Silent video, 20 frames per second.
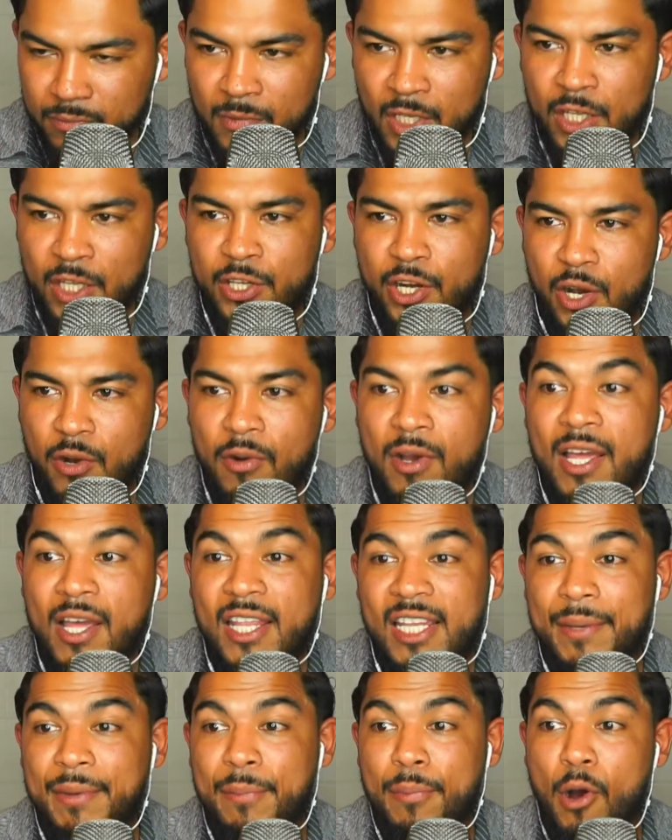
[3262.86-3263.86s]
let
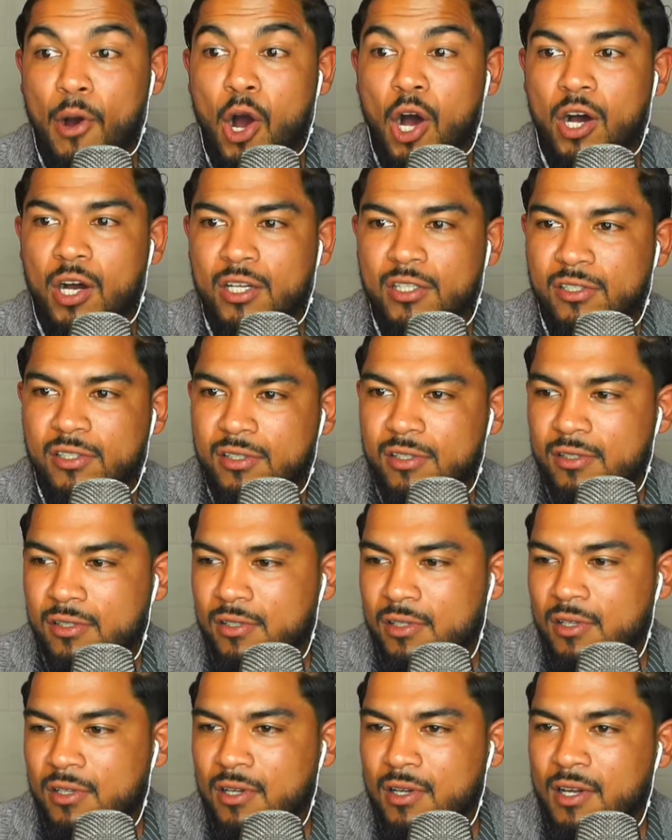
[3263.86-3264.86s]
me pause,
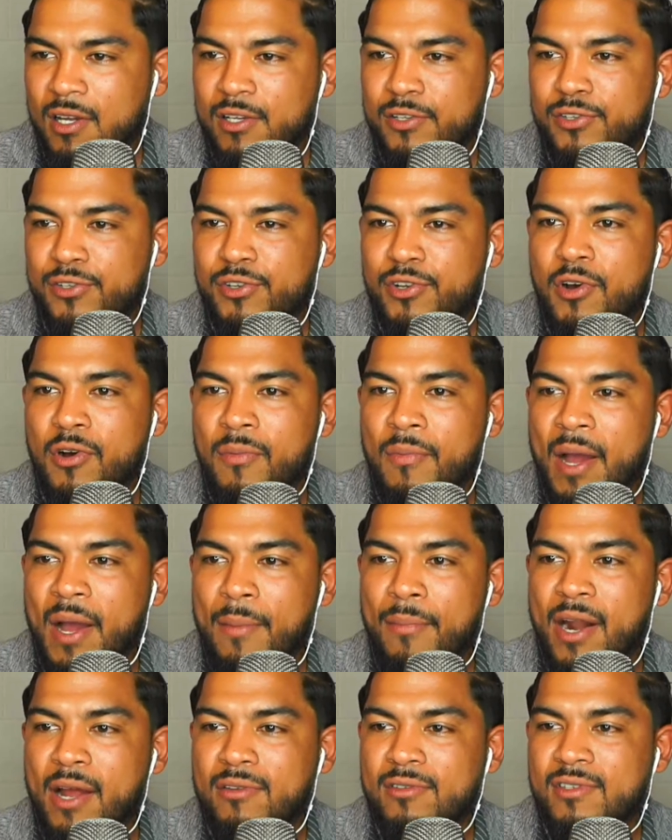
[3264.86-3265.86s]
because my
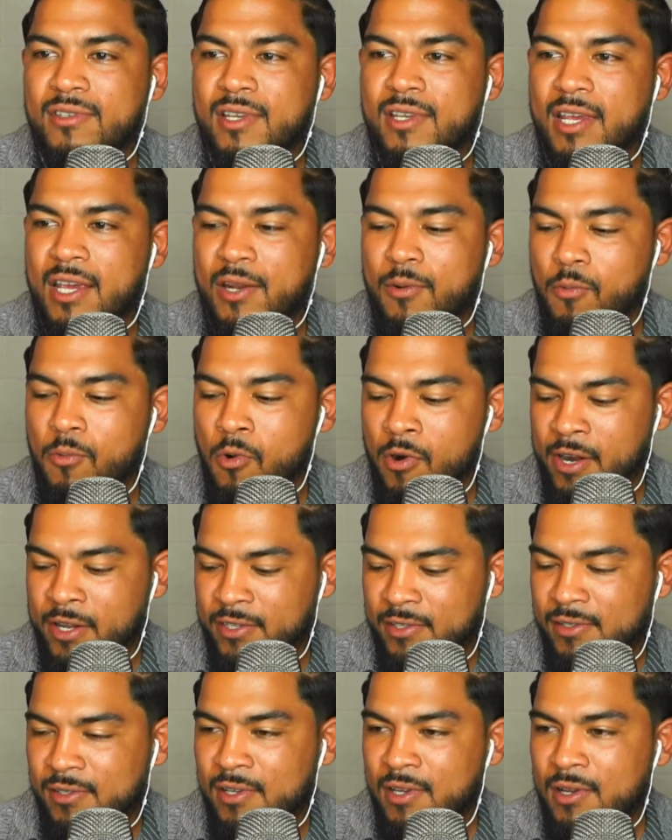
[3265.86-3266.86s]
brown skin
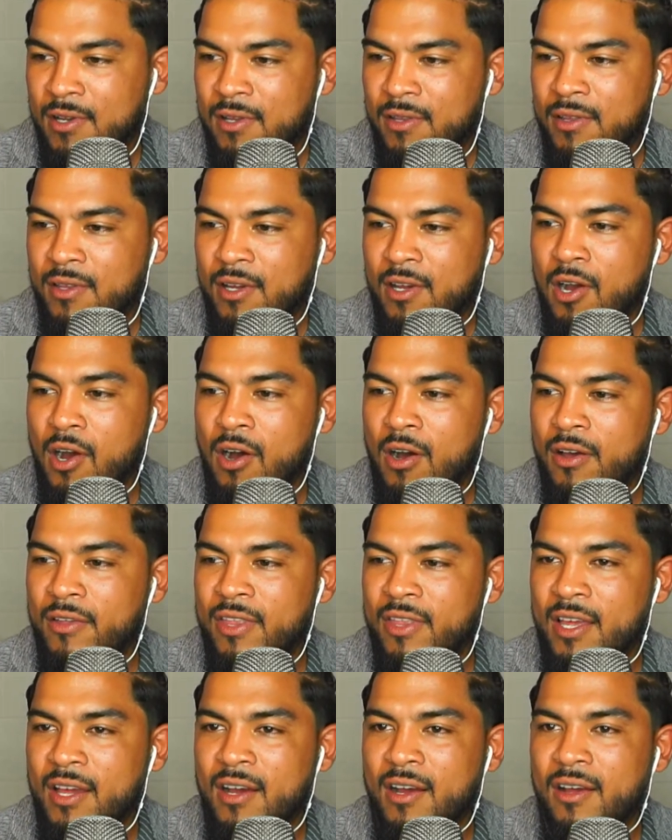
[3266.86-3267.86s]
warrants
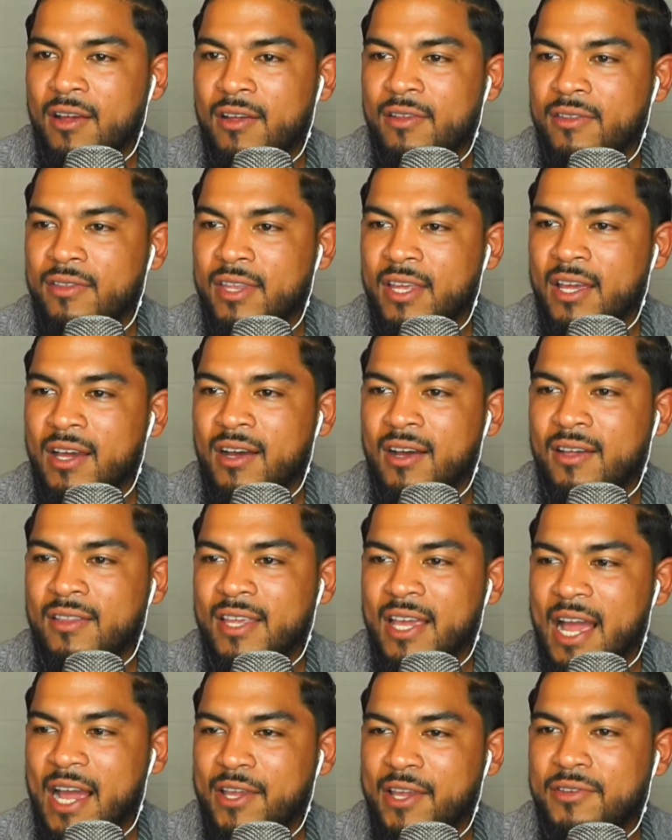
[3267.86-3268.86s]

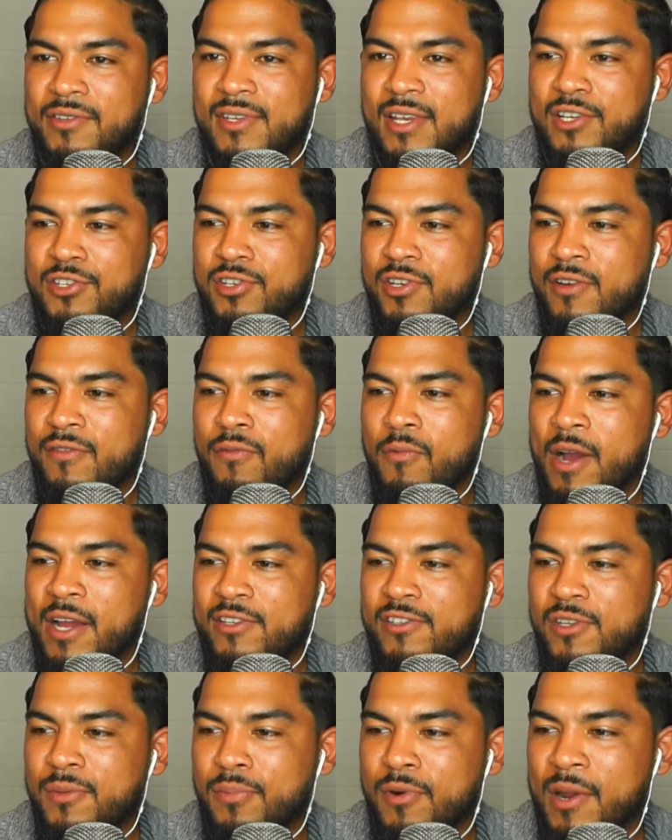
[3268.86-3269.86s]
the accusation of white
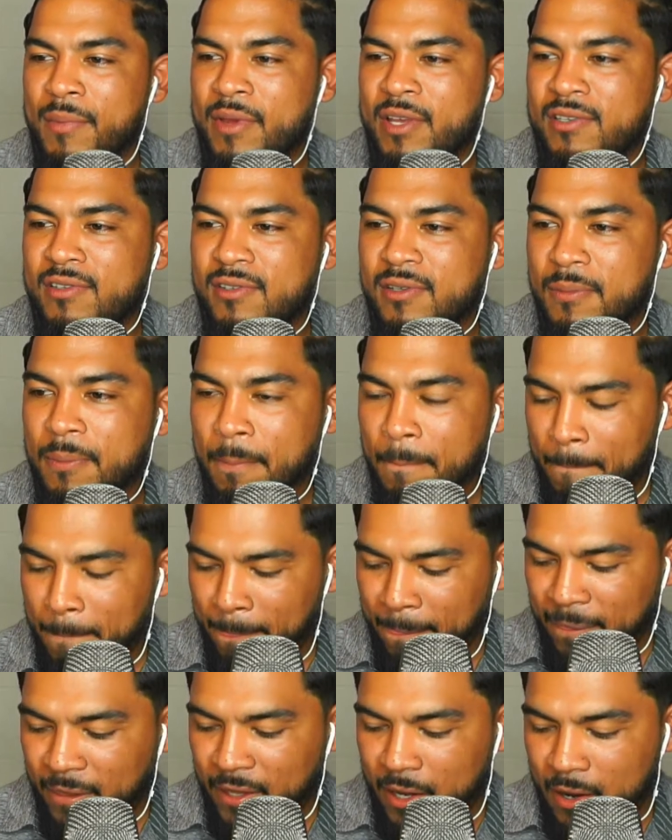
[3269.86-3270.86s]
supremacists.
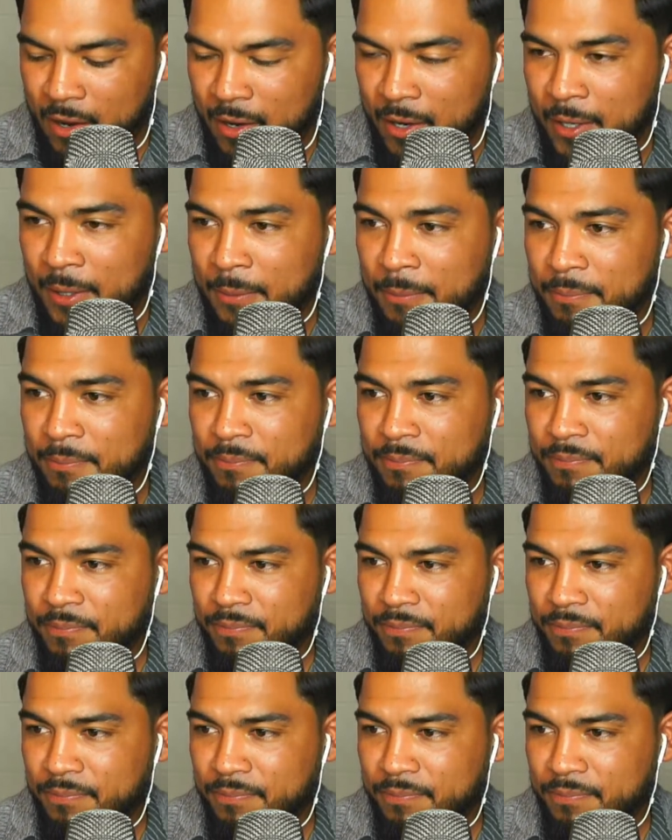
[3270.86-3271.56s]
Um,